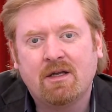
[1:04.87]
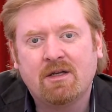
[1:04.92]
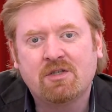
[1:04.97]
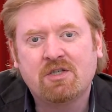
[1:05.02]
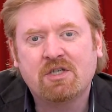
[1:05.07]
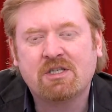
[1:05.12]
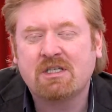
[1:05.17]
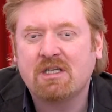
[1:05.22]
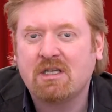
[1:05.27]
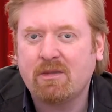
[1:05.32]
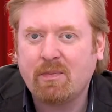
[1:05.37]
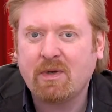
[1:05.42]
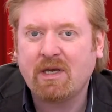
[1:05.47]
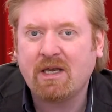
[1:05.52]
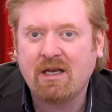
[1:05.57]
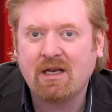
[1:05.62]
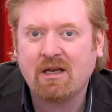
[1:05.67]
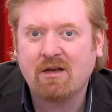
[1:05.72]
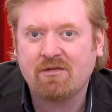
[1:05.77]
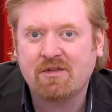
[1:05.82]
just at the
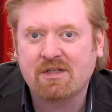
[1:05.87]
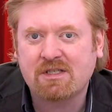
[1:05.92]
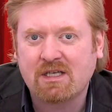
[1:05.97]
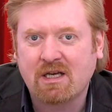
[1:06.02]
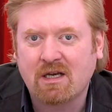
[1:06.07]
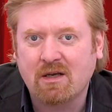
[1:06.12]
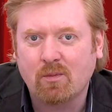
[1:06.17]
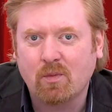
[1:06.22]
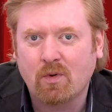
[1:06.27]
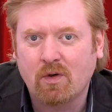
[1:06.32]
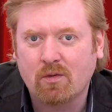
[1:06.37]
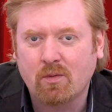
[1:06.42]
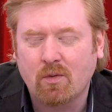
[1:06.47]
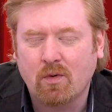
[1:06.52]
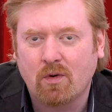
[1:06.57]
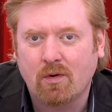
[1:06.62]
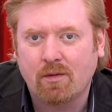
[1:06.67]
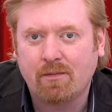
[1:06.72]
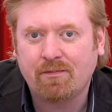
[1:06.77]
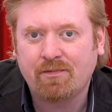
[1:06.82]
beginning of the Second World
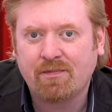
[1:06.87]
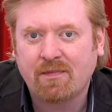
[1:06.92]
War.